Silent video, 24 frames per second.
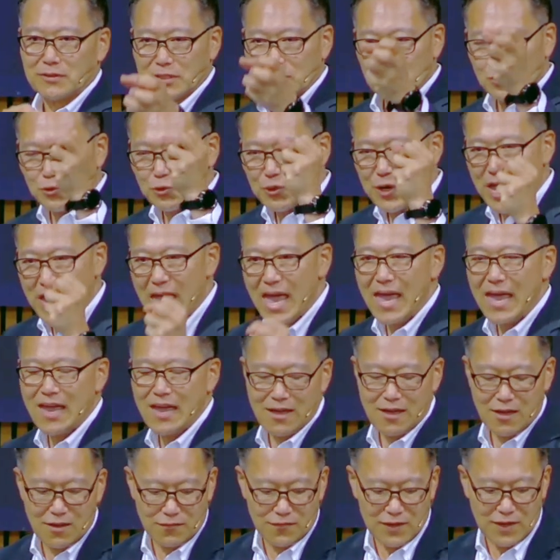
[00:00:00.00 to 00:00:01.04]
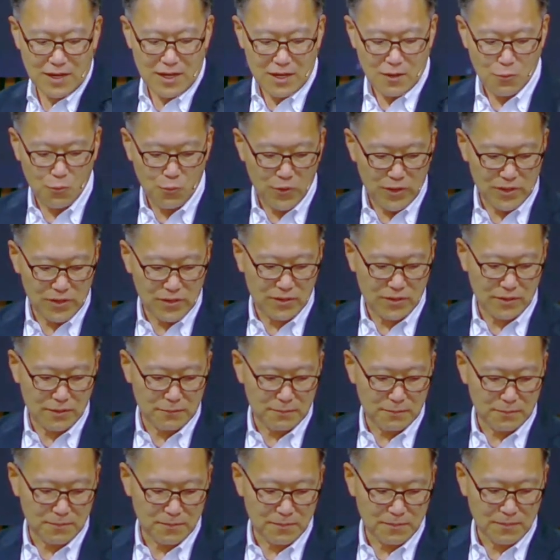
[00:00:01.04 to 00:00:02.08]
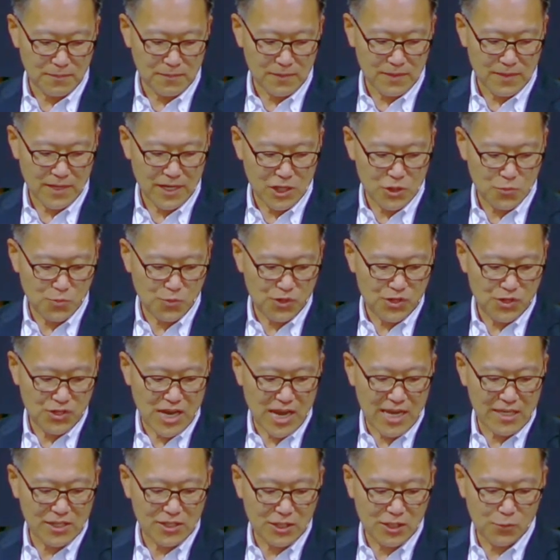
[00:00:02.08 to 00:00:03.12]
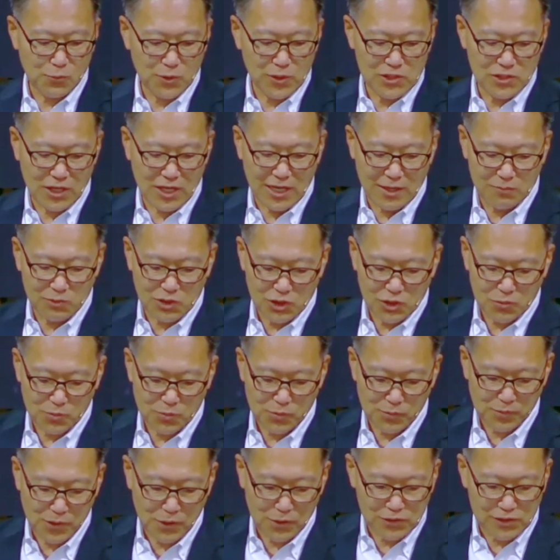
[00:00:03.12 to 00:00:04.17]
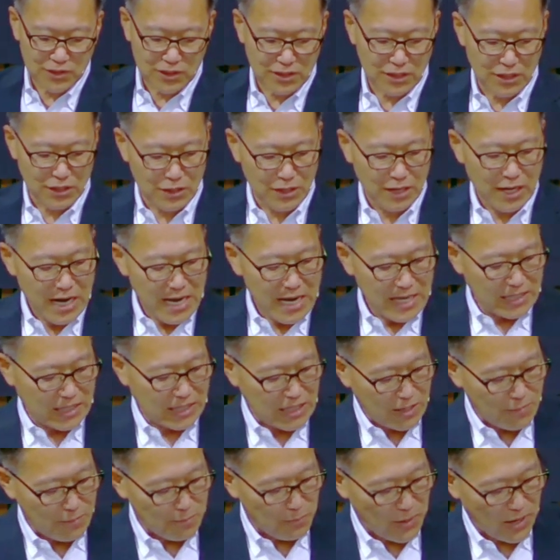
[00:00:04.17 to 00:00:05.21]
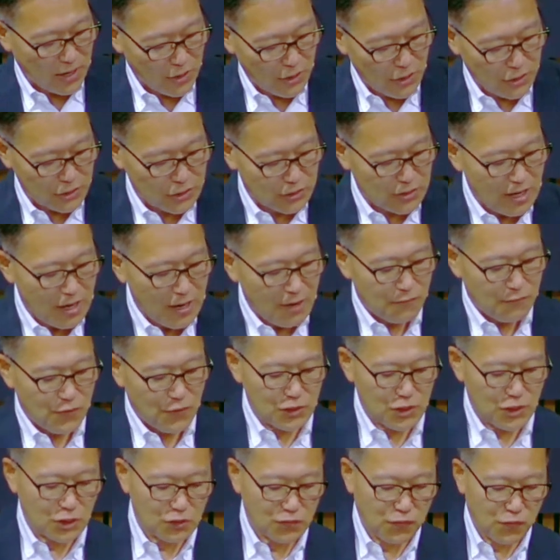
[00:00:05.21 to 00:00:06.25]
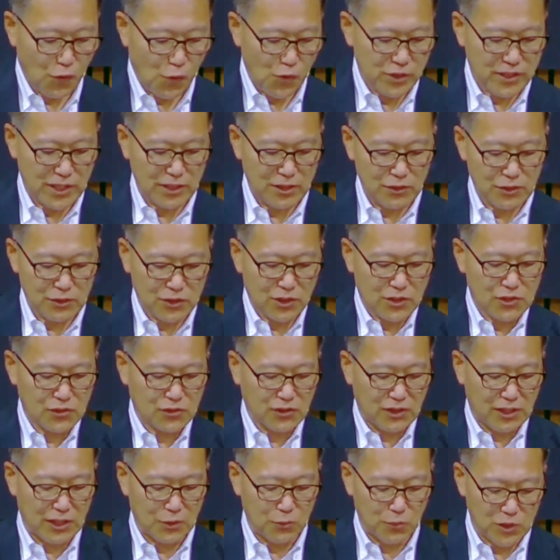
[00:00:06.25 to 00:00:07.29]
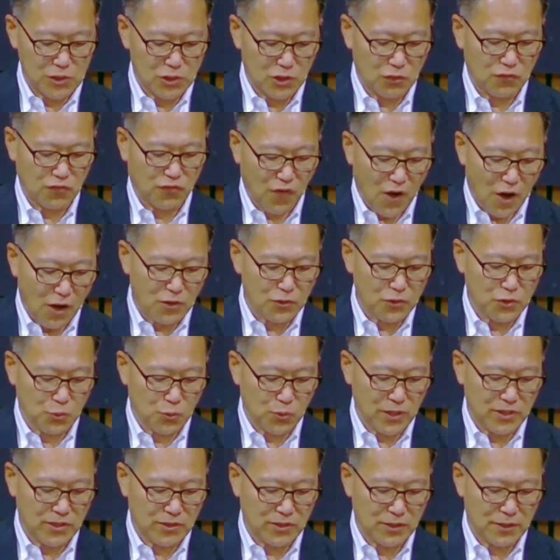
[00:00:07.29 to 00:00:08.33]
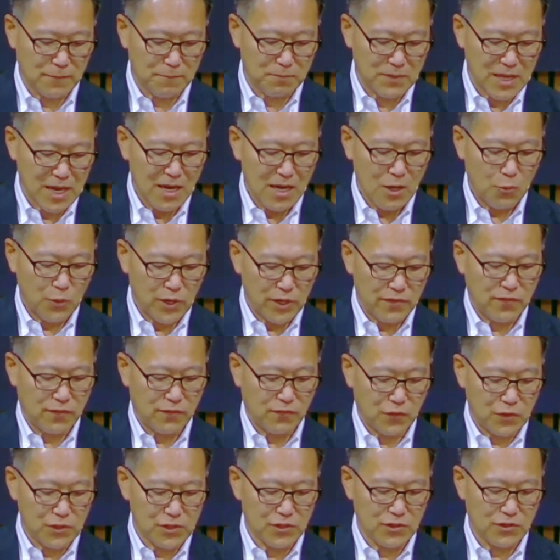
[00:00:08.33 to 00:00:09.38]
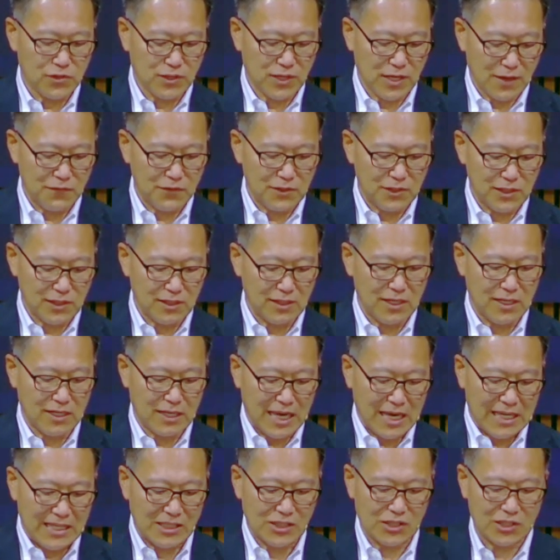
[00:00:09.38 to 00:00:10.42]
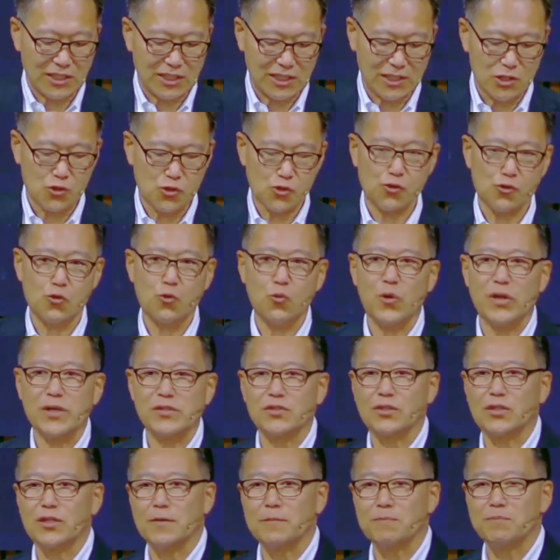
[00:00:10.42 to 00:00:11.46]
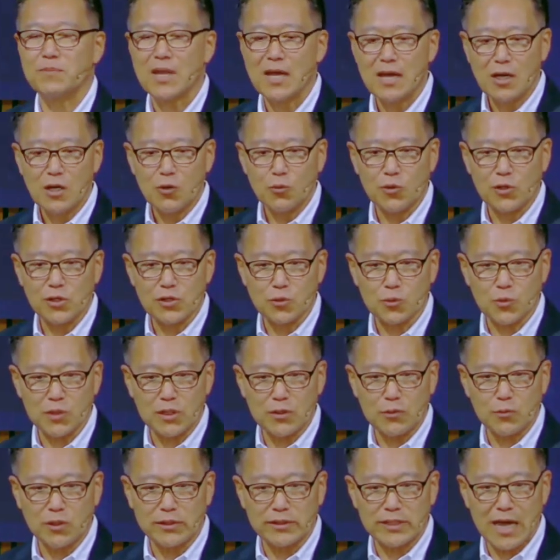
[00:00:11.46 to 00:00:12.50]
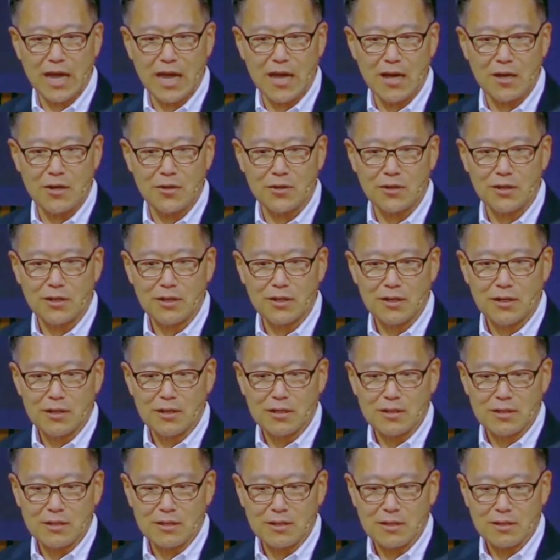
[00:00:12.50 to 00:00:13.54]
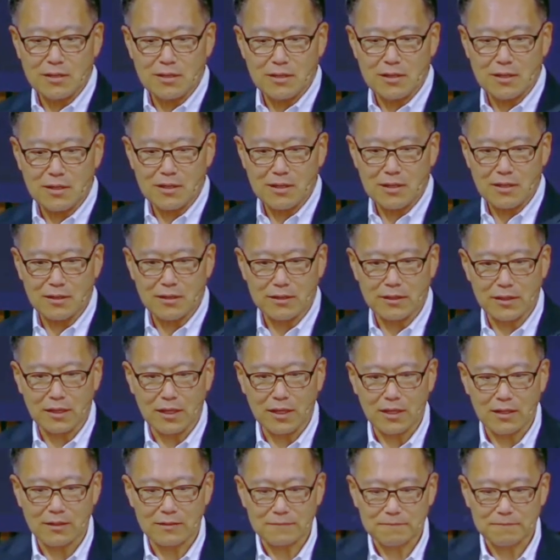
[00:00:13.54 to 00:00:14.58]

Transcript: You have wisdom. That is precisely what James is proposing here. He compares verses 14 to 16, which is false wisdom, with verses 17 and 18, true wisdom, which we will now look at.